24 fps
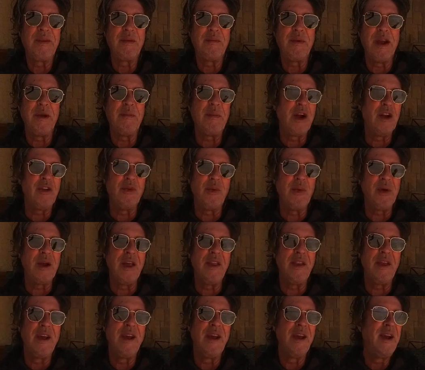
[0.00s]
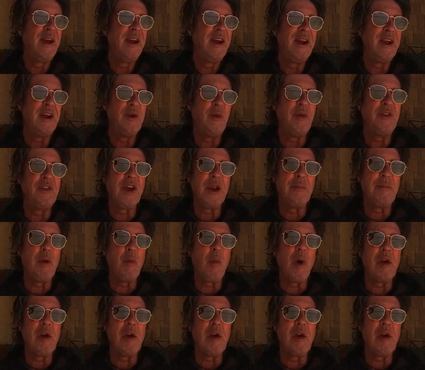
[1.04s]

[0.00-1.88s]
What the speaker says: But you might as well you're always going to be